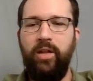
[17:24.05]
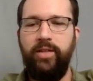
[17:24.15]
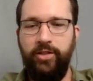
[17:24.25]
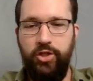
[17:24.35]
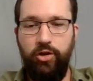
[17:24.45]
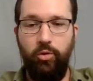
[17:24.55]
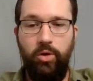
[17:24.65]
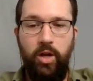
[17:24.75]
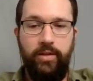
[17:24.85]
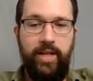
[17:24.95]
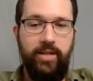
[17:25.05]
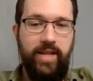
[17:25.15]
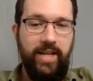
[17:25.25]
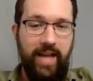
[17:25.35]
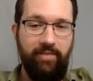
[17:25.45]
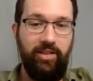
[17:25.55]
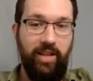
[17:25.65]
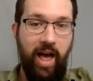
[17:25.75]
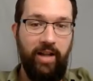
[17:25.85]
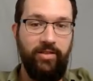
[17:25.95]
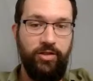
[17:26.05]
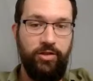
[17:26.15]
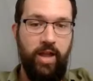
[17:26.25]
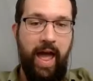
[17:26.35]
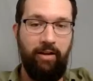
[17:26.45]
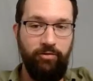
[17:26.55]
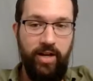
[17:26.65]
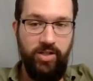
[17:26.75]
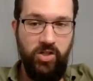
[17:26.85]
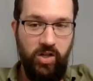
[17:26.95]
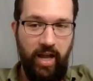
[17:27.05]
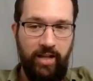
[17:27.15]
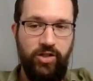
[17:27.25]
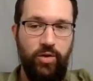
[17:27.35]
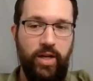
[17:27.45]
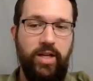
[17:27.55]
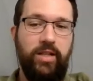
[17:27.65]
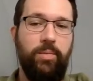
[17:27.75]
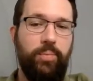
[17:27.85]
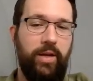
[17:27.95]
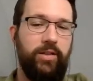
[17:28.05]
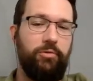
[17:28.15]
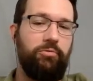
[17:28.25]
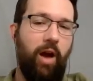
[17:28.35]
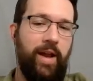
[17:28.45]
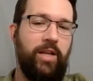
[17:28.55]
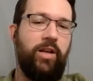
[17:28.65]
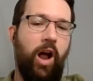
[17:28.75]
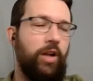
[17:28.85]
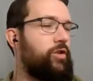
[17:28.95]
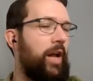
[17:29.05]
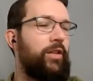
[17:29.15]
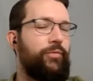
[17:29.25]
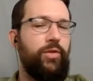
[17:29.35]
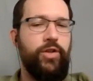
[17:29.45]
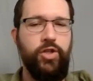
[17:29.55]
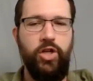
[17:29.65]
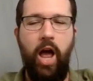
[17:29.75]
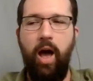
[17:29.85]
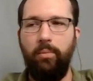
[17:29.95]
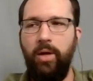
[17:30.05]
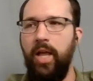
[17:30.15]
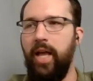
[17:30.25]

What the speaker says: It's true. These guys have a lot at risk, and so they need to pick the right contractor for this job.